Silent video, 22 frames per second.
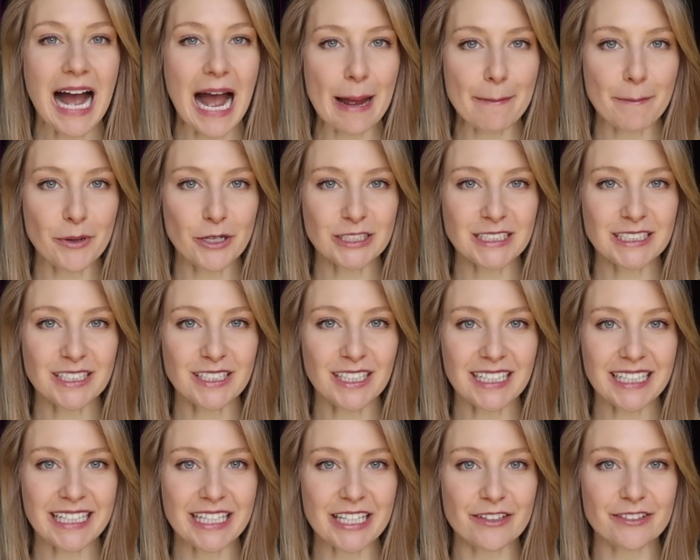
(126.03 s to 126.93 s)
I
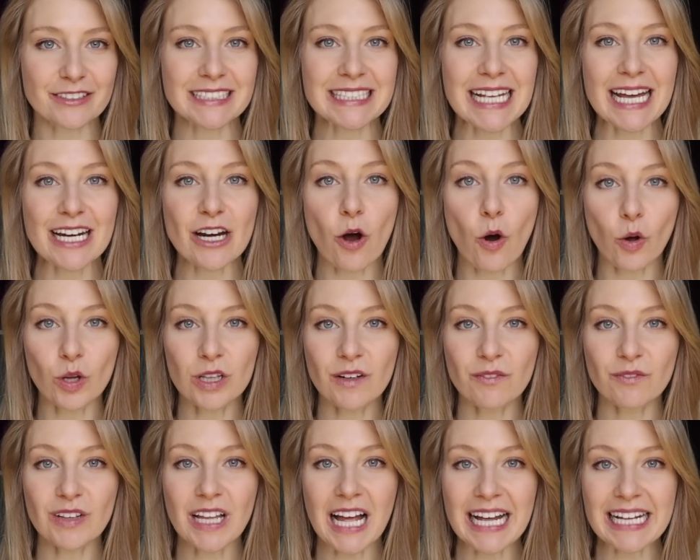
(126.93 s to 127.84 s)
personally use an
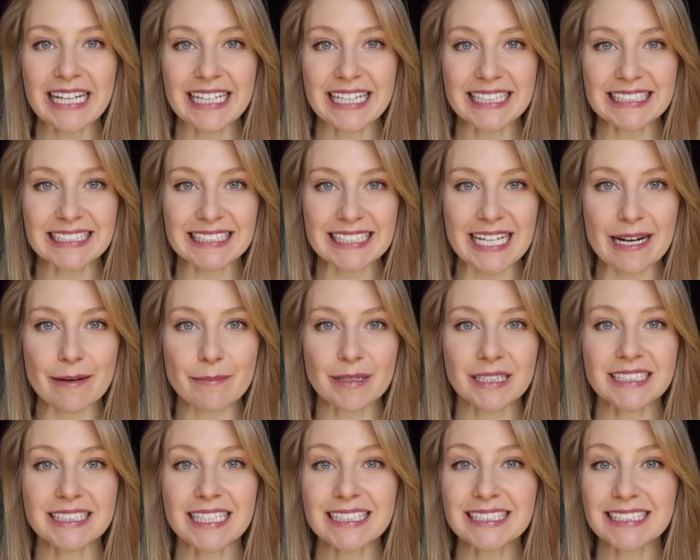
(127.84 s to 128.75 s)
Holafly
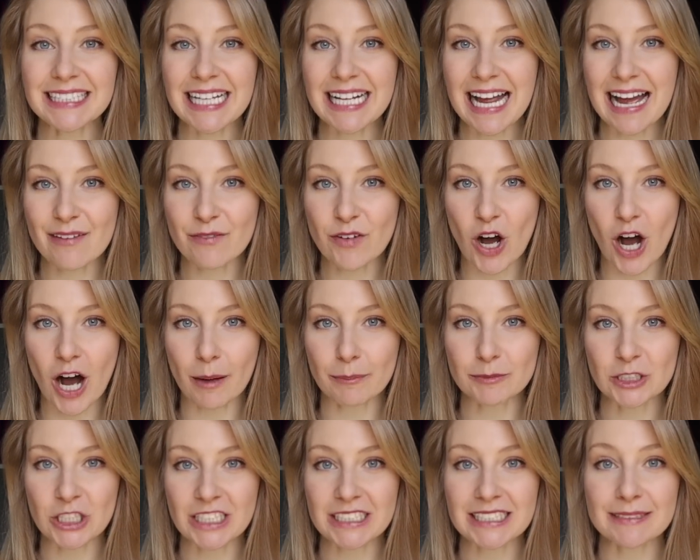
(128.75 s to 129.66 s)
eSIM since they have
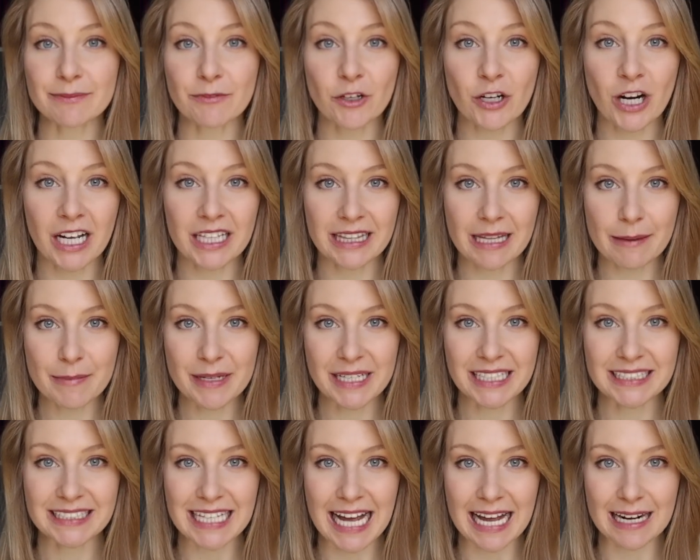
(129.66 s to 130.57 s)
options for
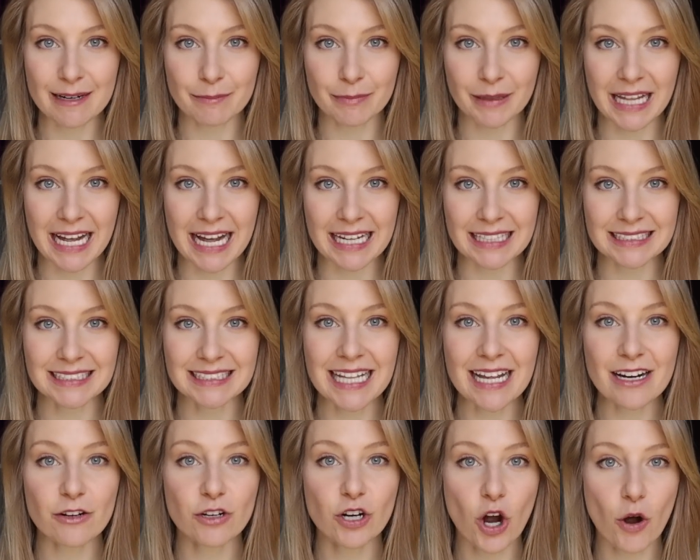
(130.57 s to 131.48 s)
unlimited data plans
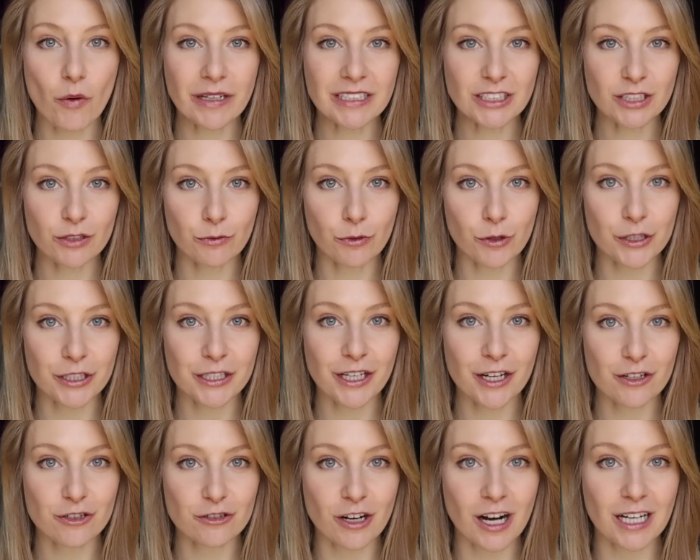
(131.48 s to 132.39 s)
that are going to work
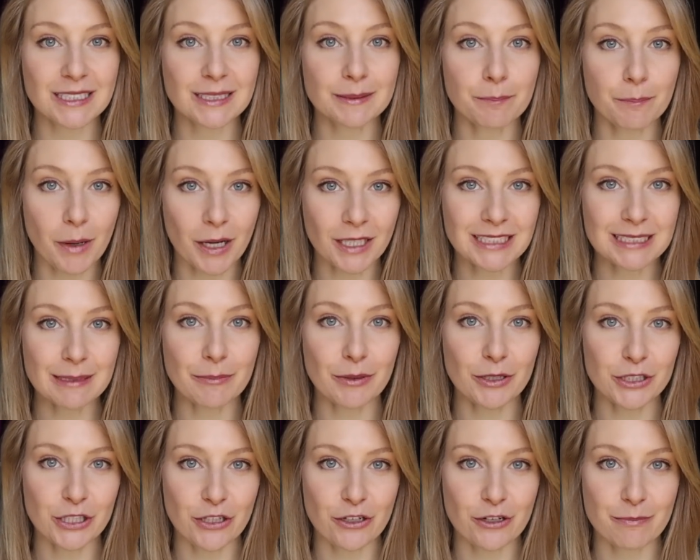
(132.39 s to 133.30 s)
across
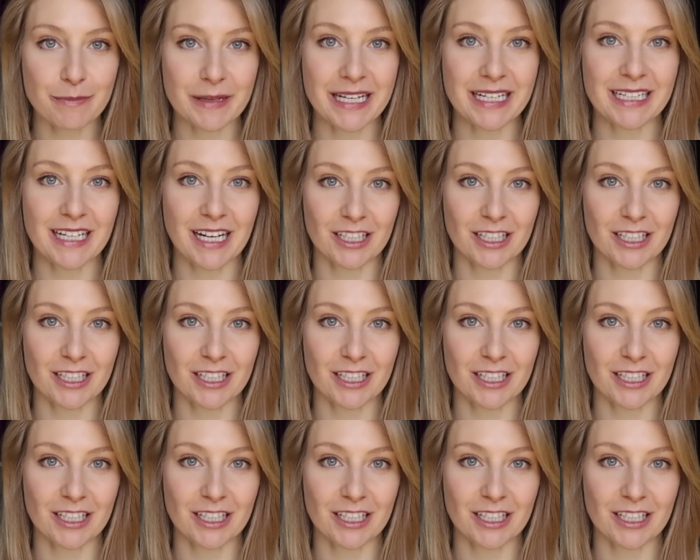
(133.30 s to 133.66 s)
multiple European